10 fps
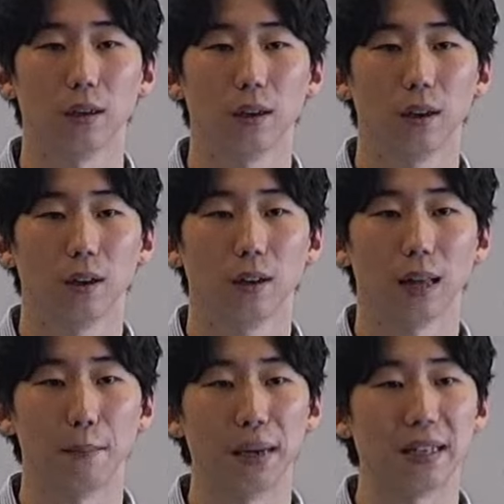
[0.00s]
That
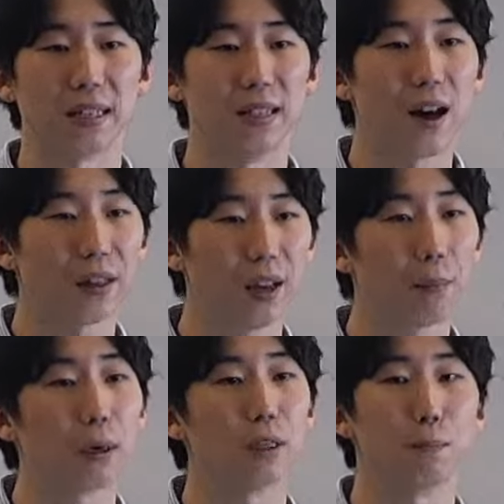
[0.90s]
means nothing
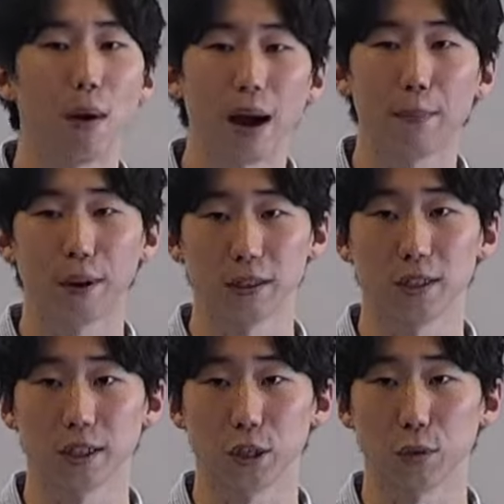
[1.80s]
because my present
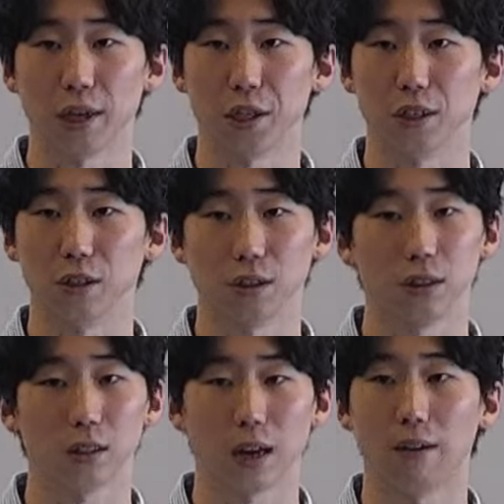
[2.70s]
situation is
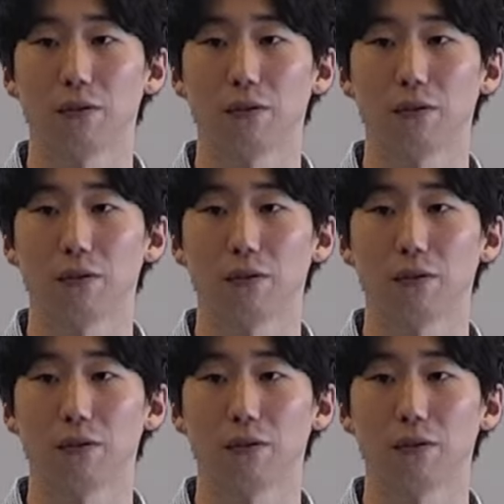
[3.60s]
tough